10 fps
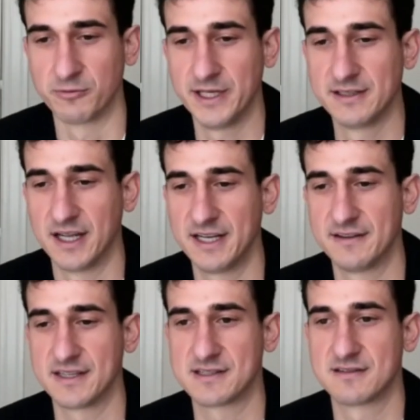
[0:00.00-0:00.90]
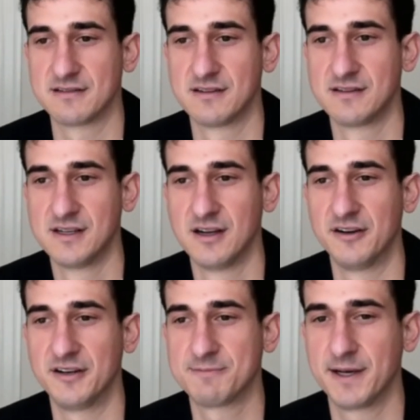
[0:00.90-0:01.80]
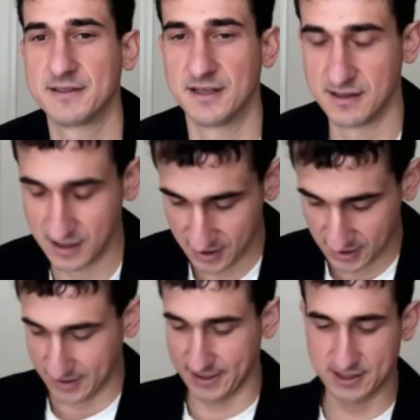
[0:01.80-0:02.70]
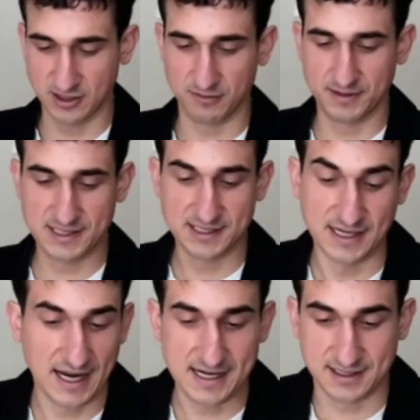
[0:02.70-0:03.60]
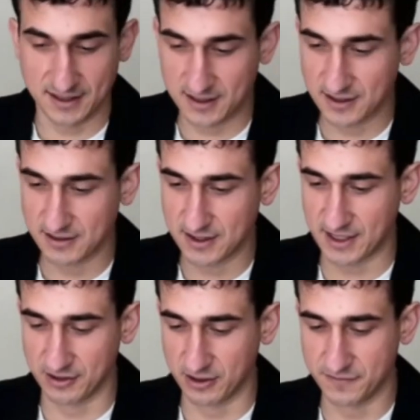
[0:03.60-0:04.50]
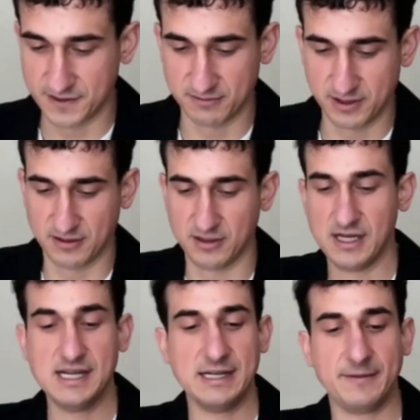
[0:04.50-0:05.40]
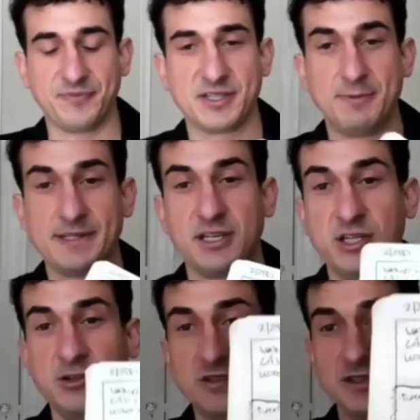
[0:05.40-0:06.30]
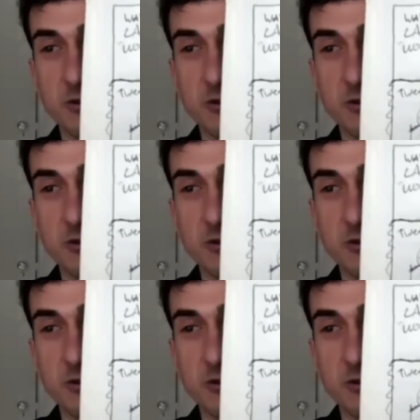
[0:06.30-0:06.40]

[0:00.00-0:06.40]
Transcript: ring light that's unexpected? And so this is an idea. I don't know if it's going to be good. It's basically using